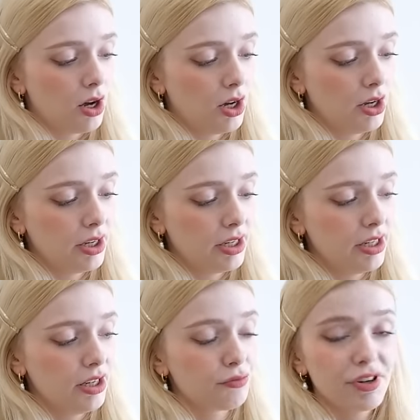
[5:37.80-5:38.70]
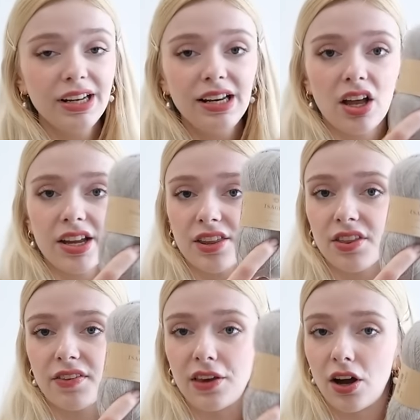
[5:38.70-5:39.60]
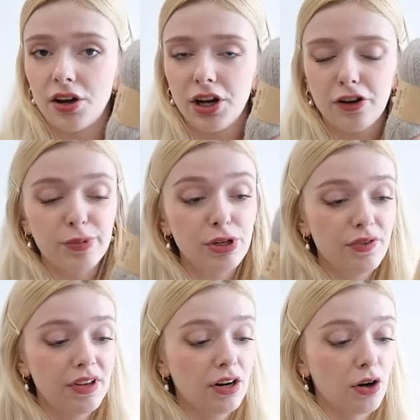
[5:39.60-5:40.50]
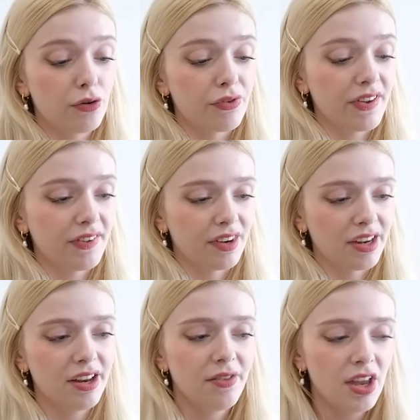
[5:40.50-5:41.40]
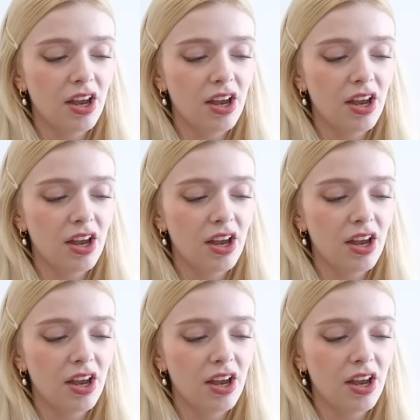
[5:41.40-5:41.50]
I really like this yarn. I've been using it a lot recently.